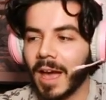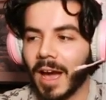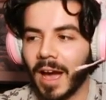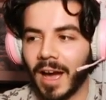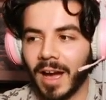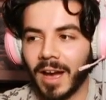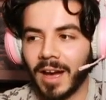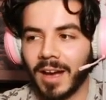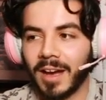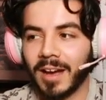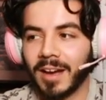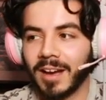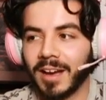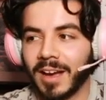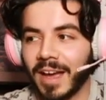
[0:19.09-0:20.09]

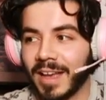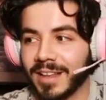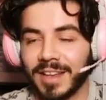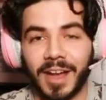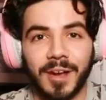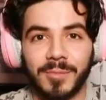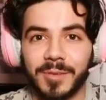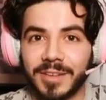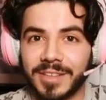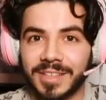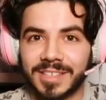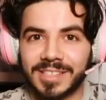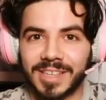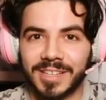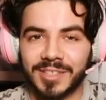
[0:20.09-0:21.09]
And yeah, I'm really
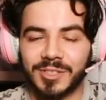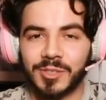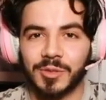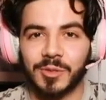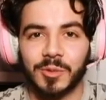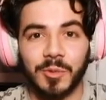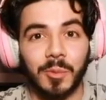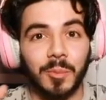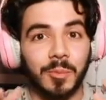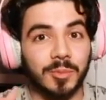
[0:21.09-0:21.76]
excited to